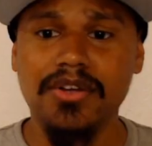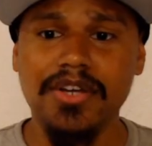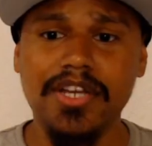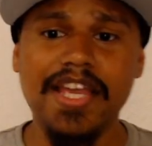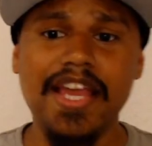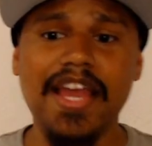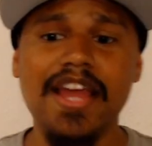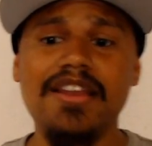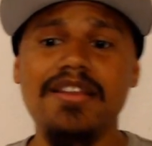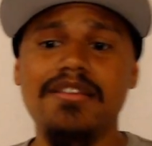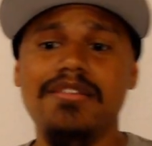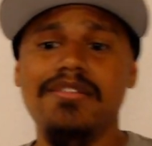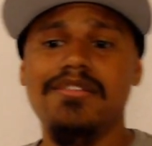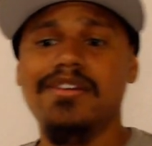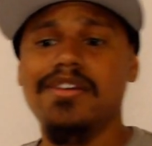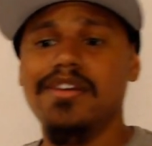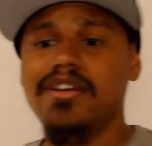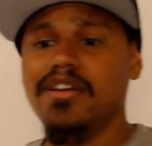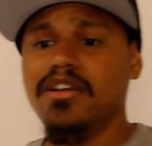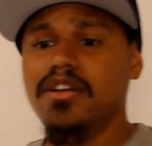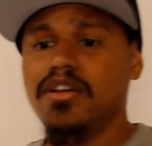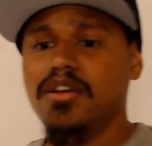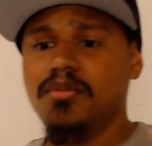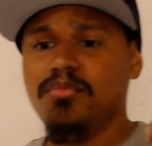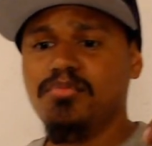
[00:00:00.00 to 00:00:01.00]
So
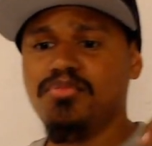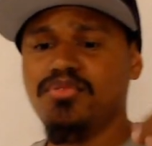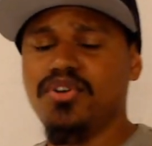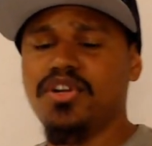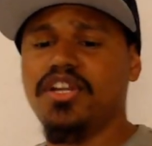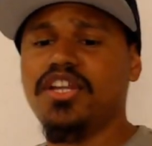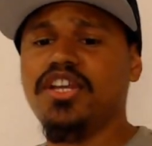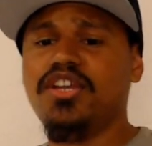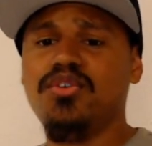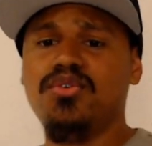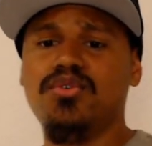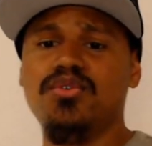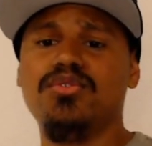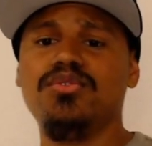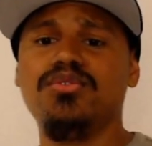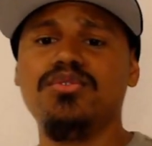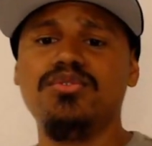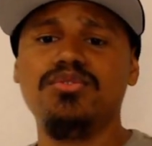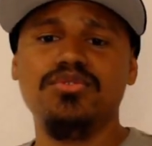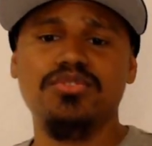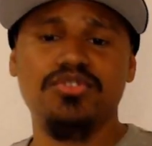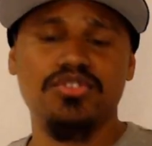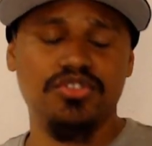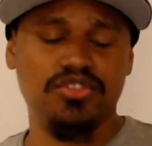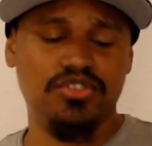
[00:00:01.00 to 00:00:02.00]
again, pretty
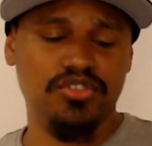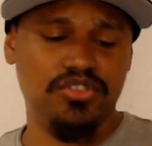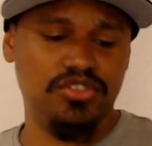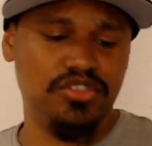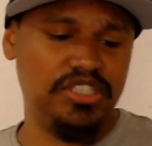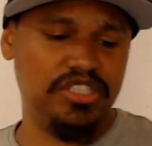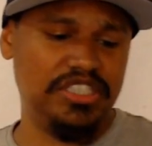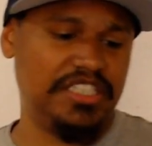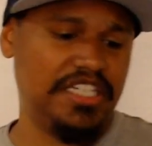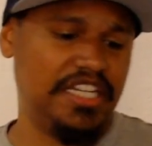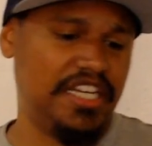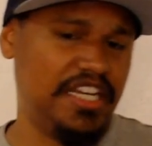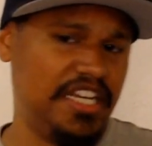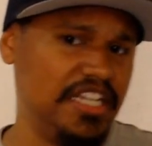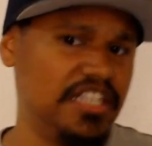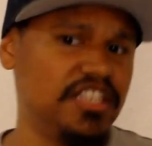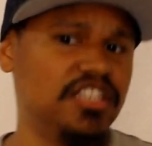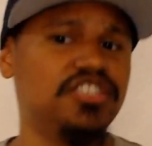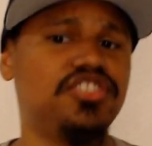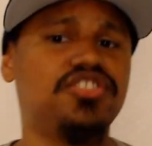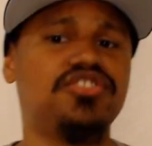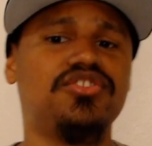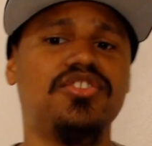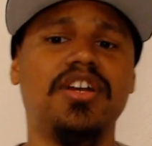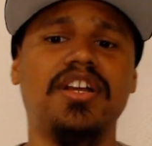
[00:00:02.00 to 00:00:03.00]
cool
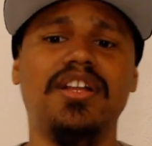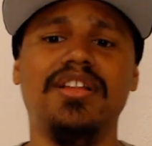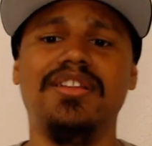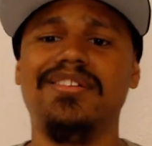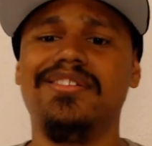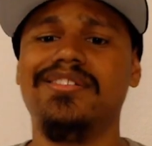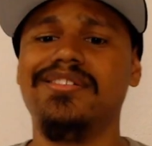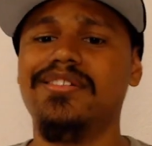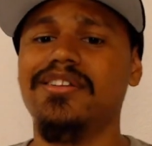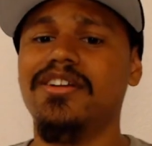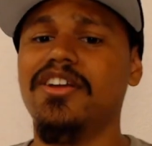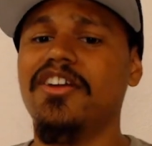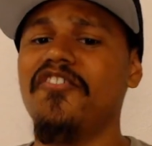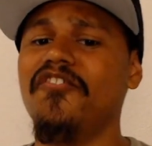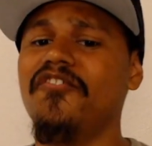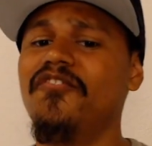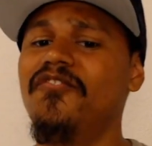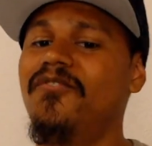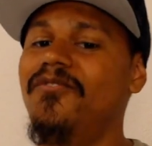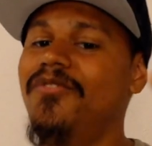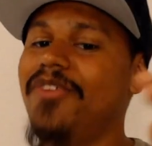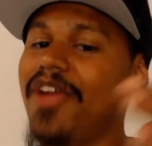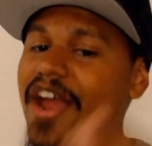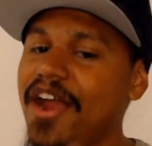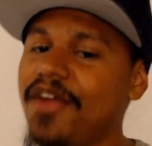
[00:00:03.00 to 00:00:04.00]
English trailer,
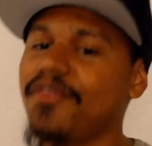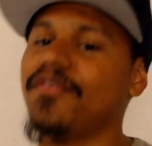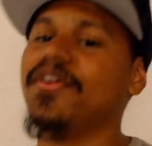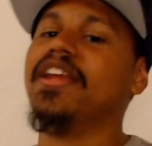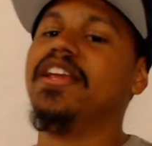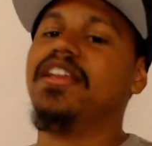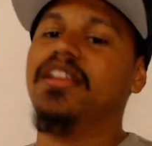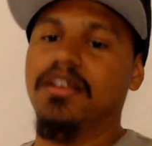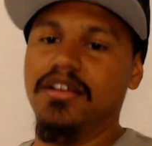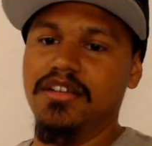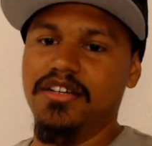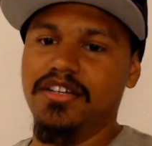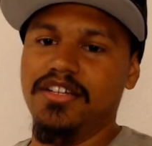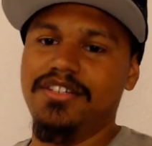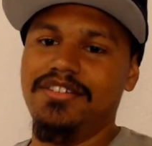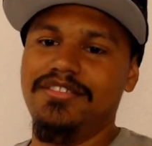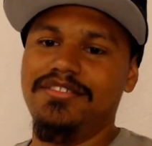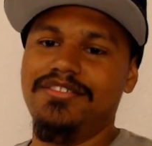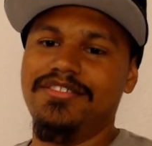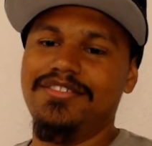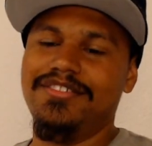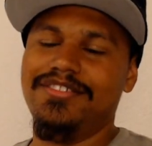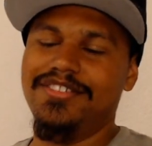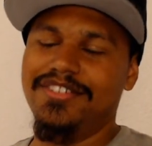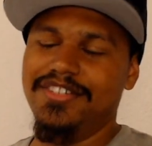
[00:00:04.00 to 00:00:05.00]
very good
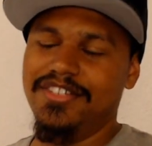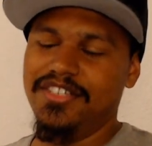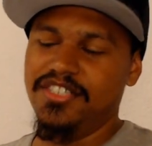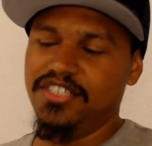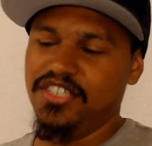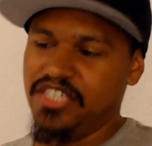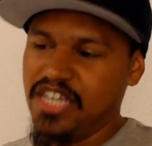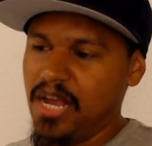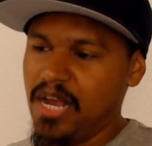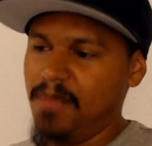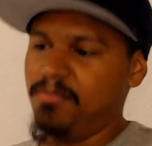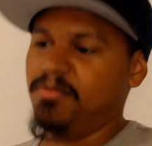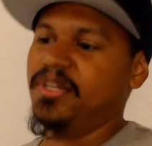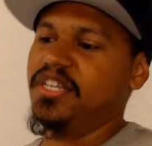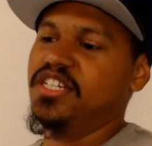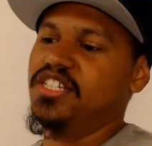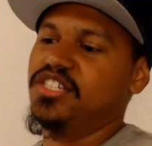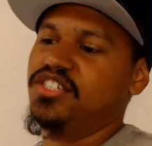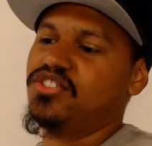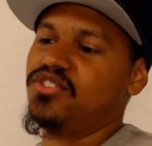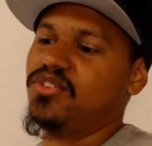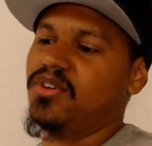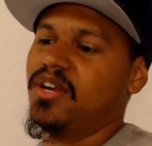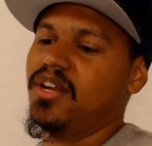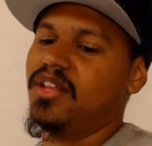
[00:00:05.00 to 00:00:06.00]

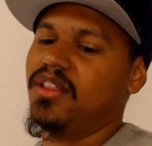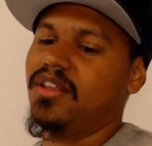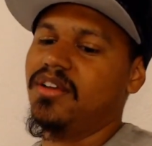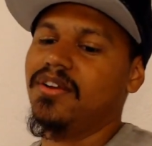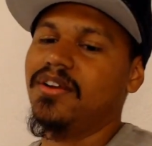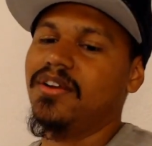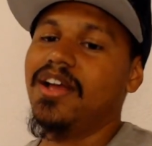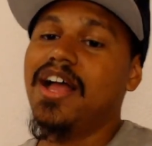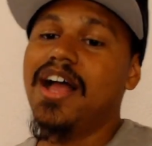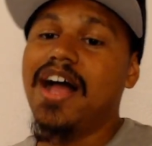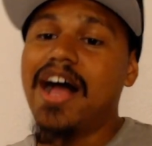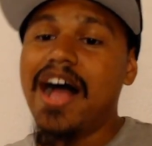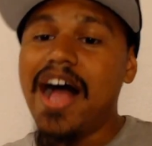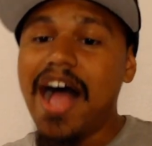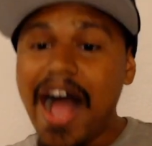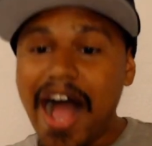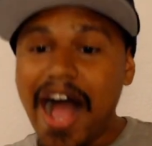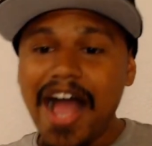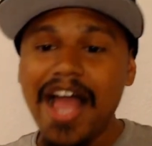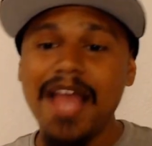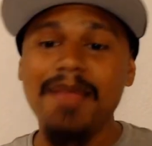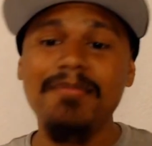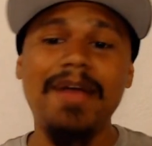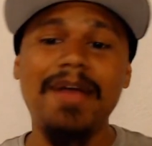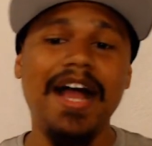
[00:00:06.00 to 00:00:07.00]
Japanese trailer.
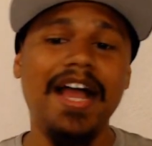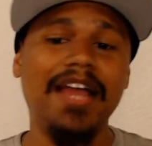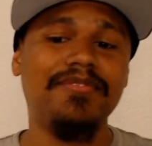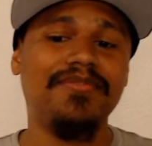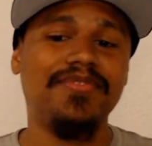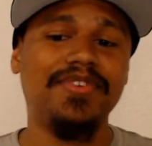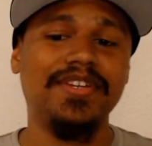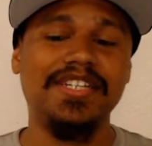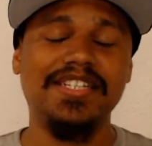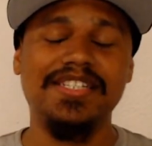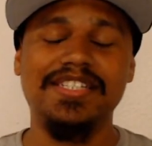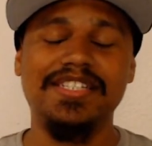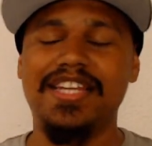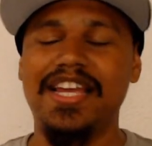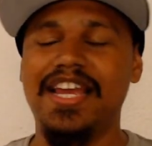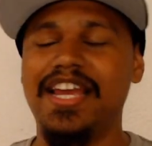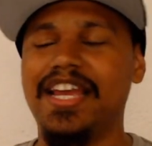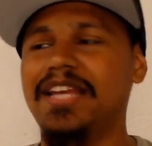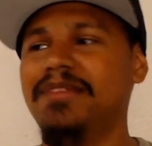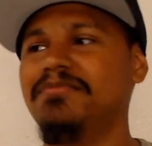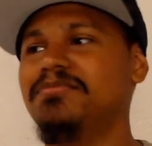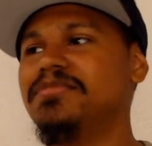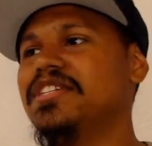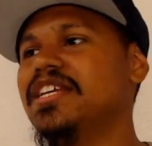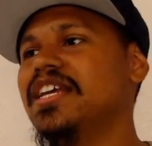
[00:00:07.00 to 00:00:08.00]
I'm hyped for these
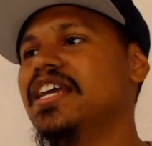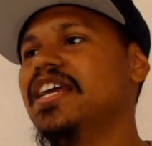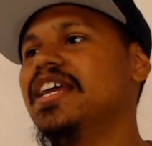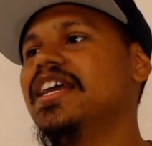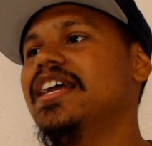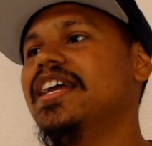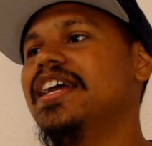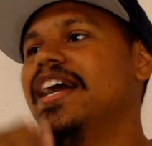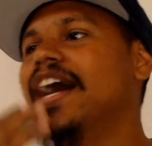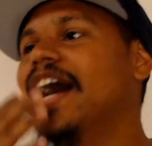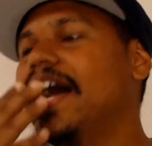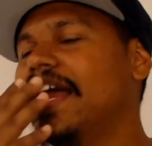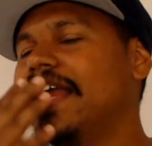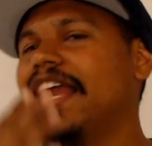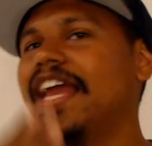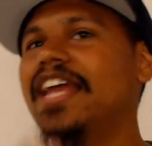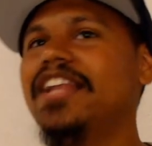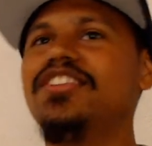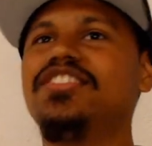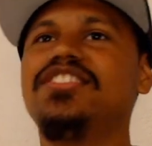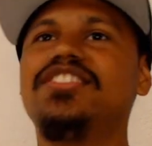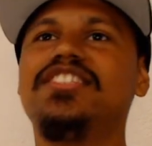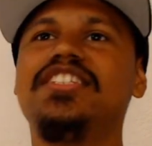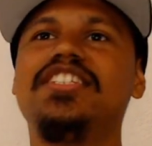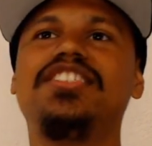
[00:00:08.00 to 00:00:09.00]
games.
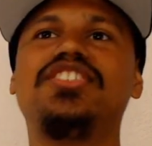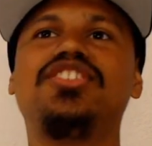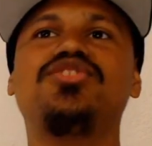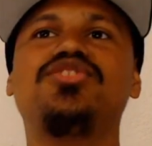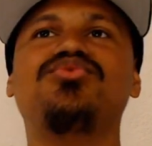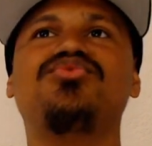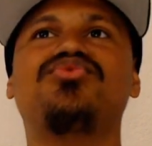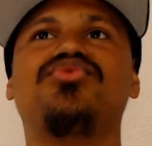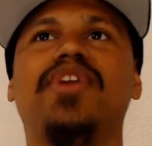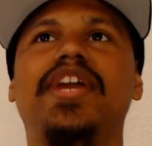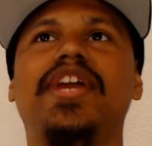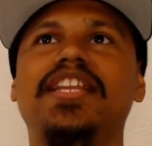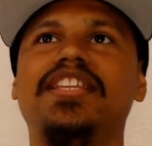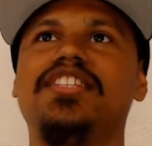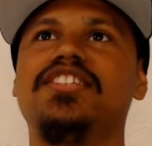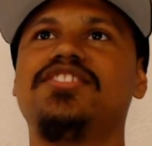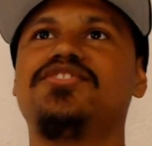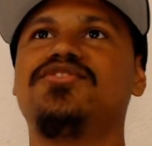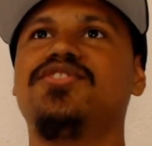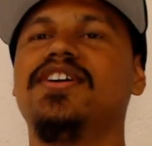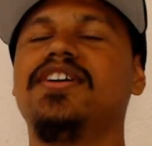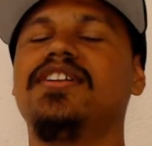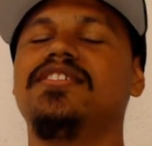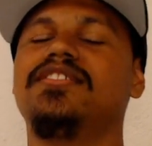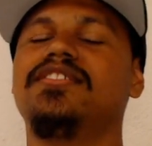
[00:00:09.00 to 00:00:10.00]
Again, just to rate
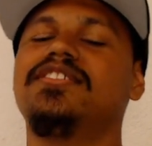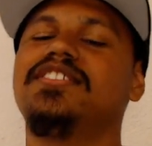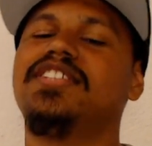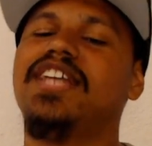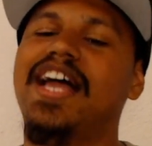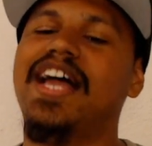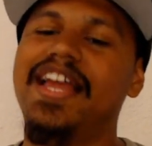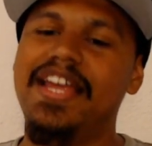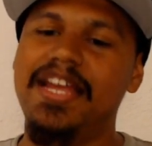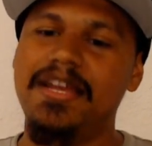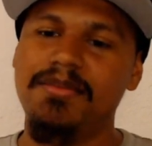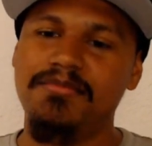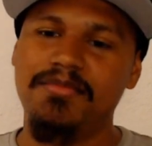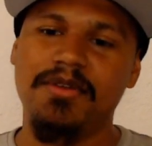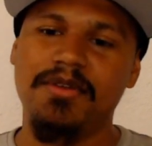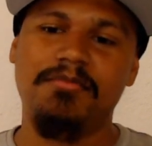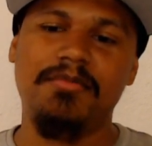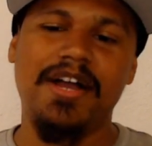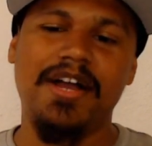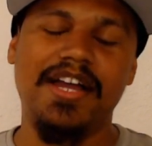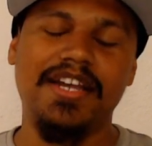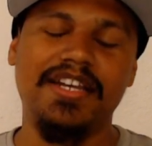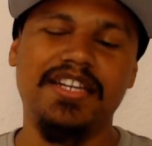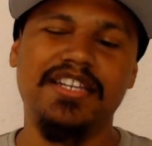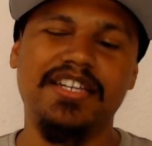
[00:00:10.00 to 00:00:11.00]
the trailers, I am
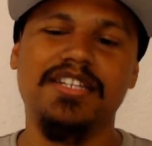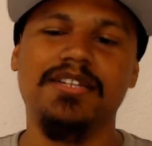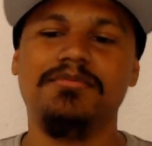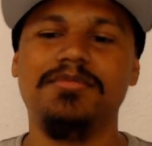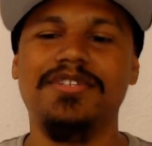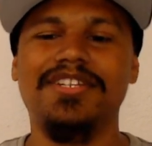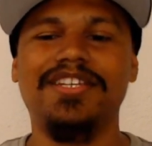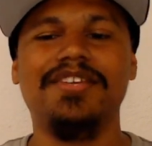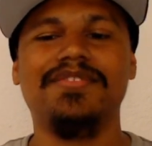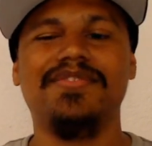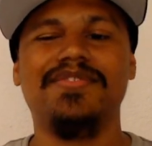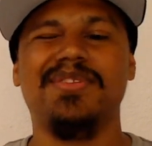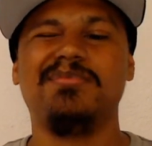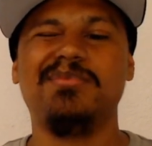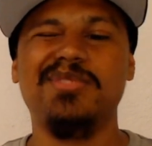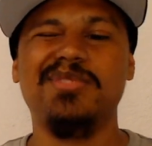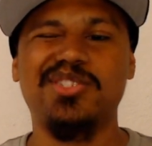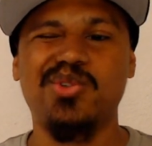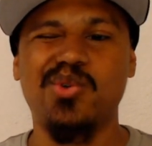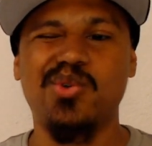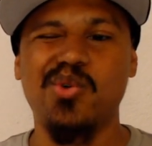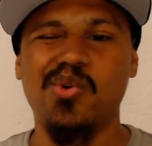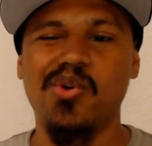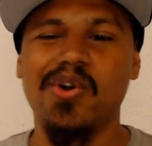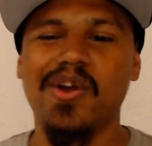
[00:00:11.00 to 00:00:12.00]
combining them to give them
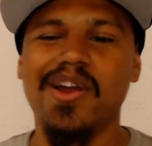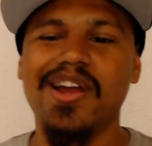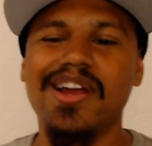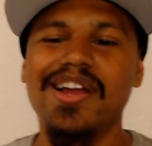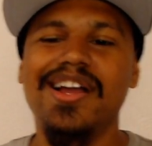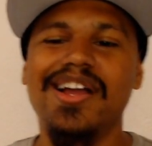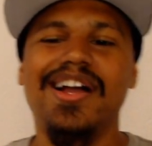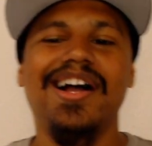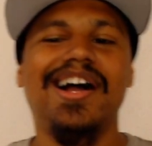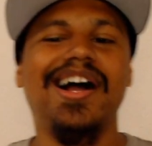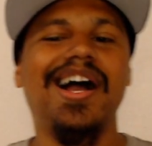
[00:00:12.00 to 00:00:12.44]
a score.